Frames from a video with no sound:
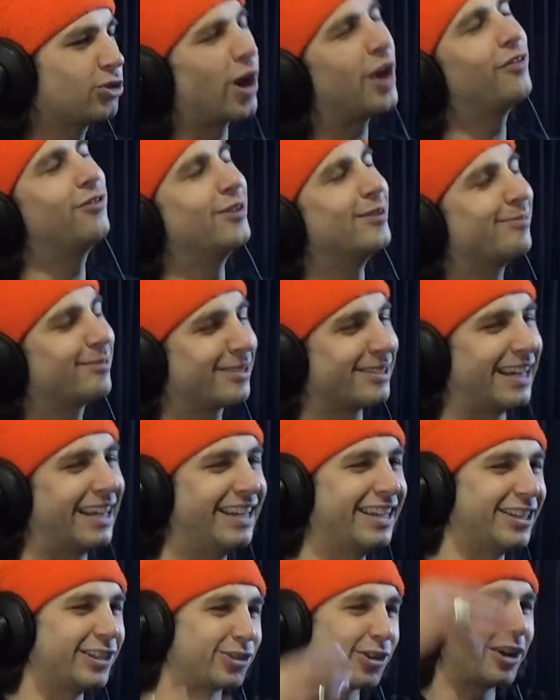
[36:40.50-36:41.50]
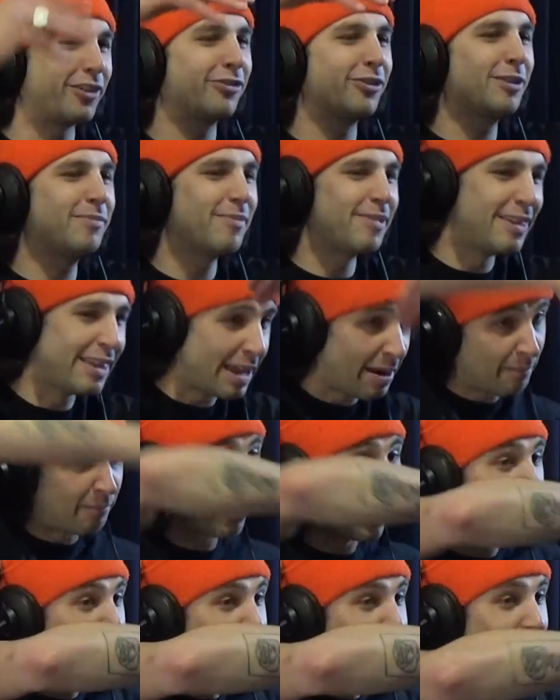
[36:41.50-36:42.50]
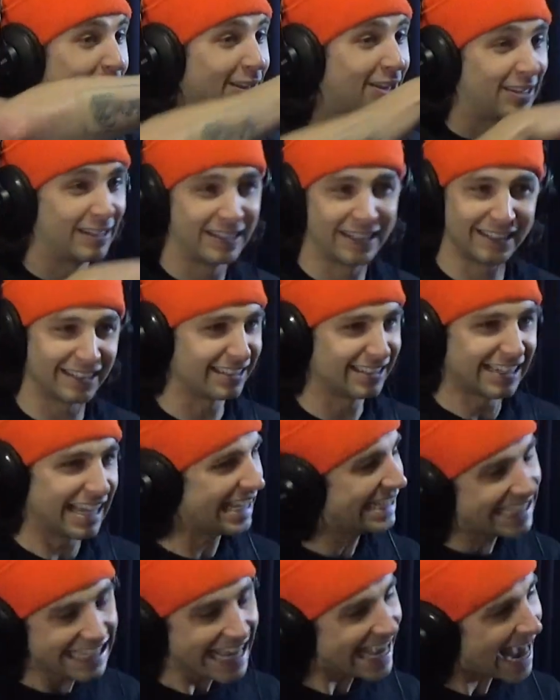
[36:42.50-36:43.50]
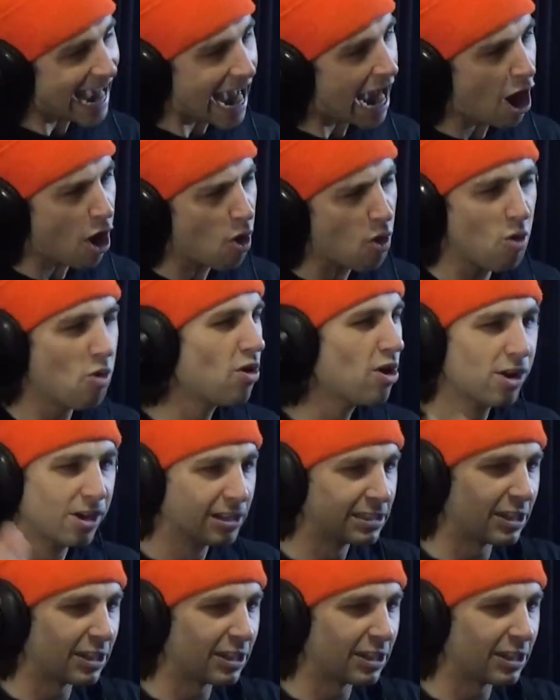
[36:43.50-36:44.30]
Tray flips. And I did a tray flip and then bombed the hill. And he's just like, yow!